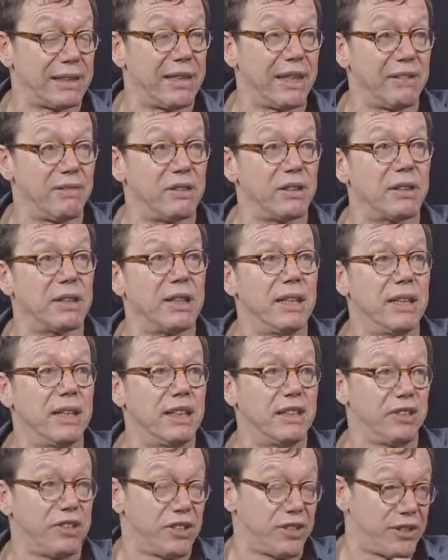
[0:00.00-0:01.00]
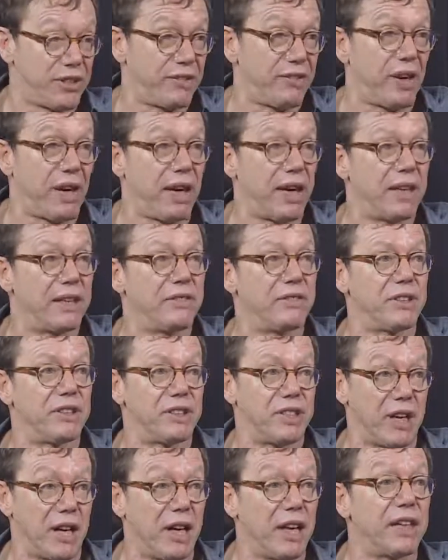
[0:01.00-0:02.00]
level to survive
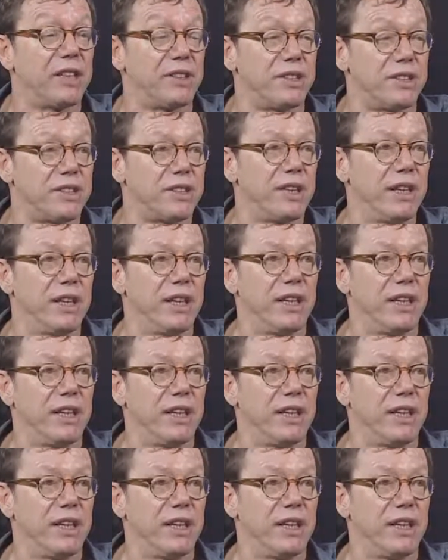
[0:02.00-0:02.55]
and to hunt.